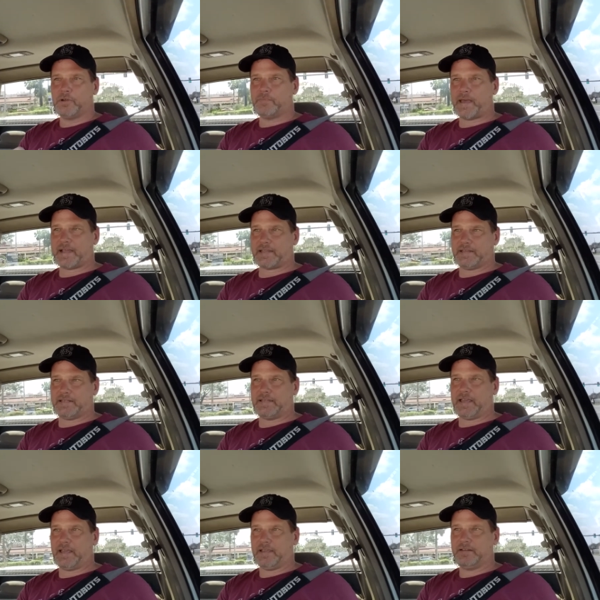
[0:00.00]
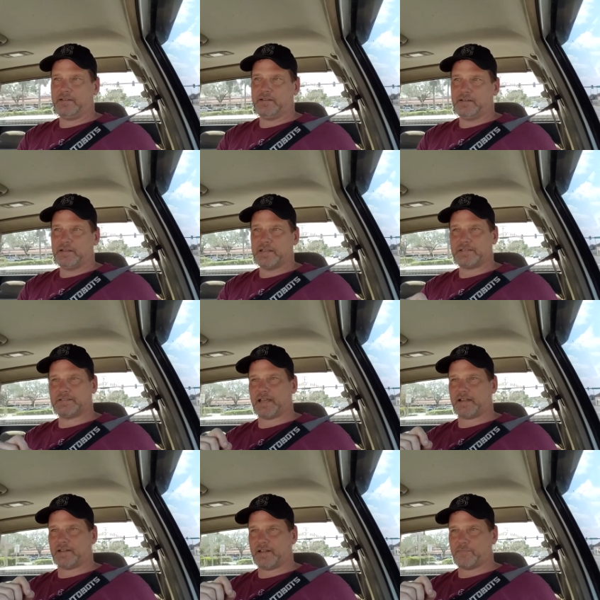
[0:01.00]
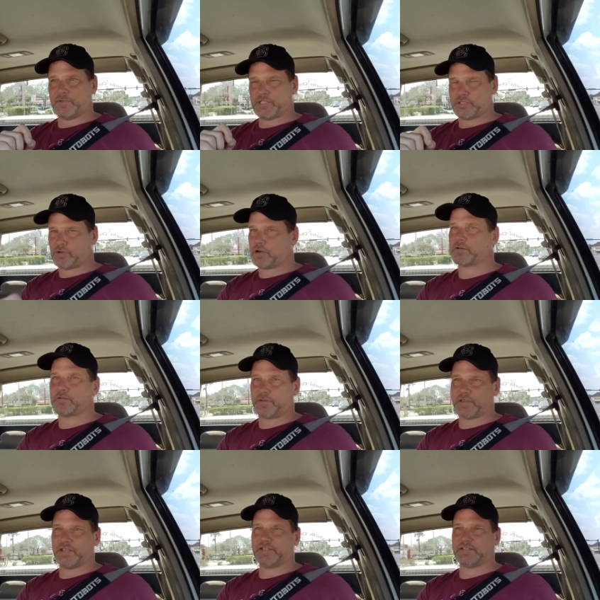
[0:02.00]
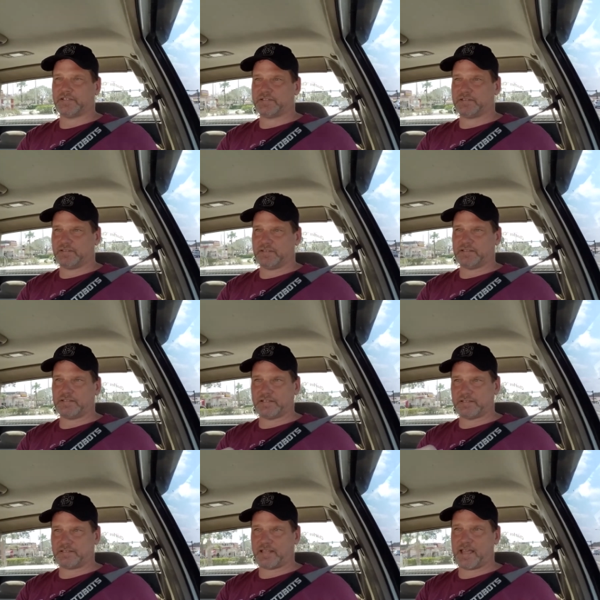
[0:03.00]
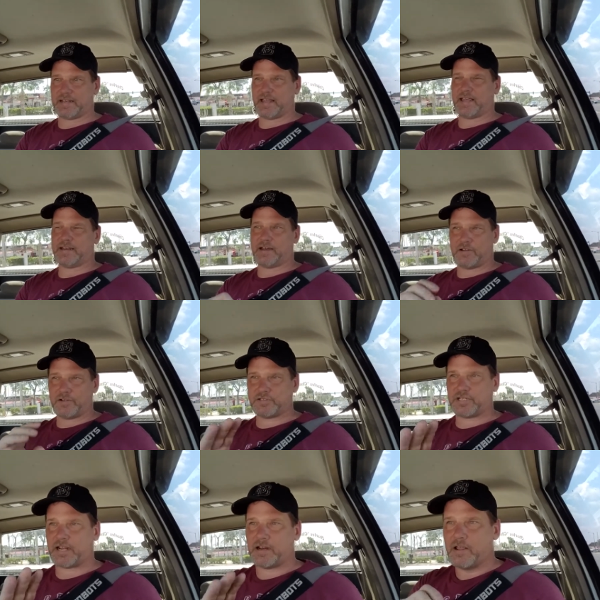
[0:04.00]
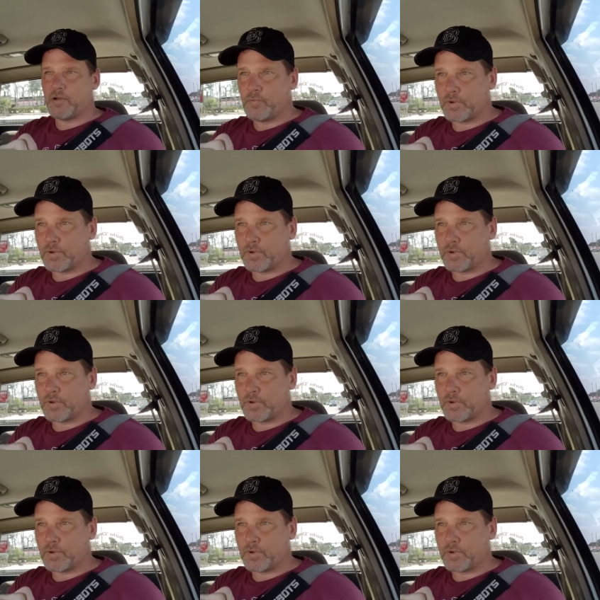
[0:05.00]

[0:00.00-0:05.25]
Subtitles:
back in the day, instead of letting me struggle with this since that day. Now I understand,